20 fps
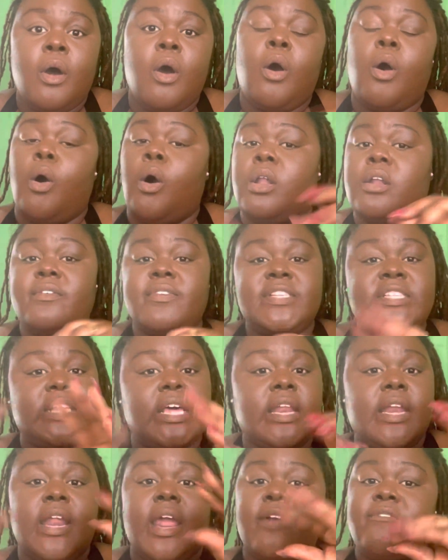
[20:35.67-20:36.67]
All of a
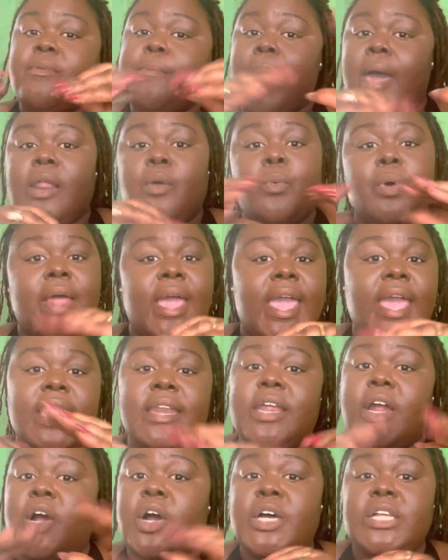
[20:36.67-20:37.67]
sudden everybody want to add
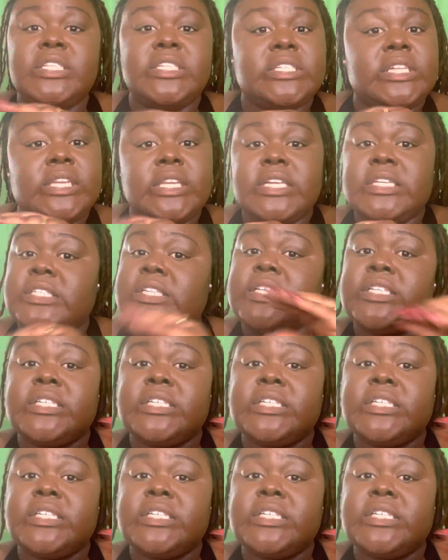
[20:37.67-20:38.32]
their unsolicited,